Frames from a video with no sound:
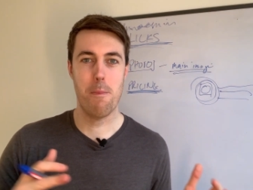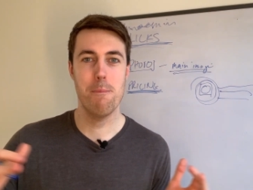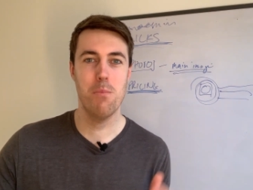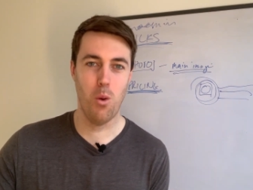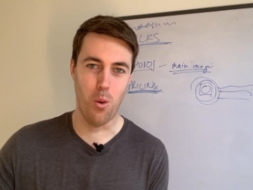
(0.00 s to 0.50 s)

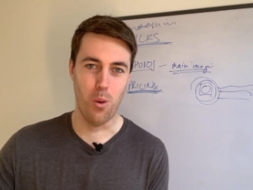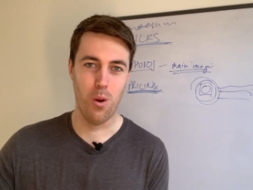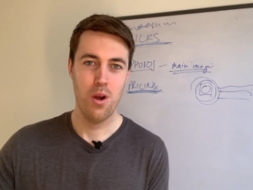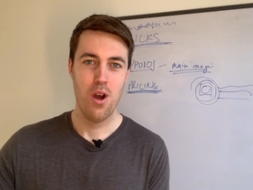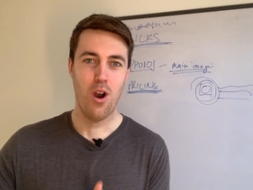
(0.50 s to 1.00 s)

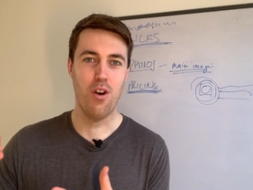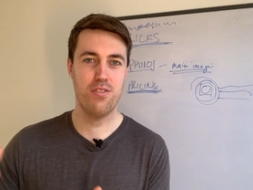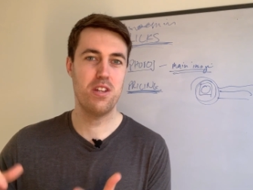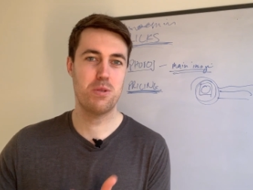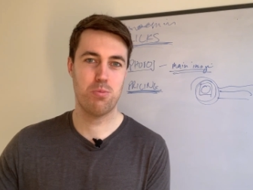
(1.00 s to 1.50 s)
more
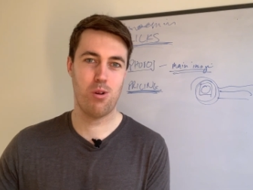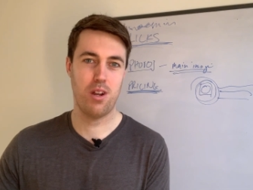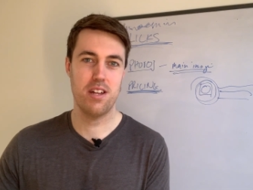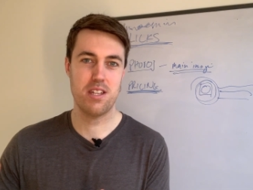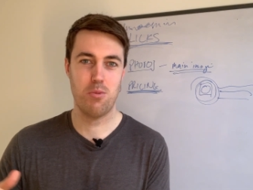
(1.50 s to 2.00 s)
of this product.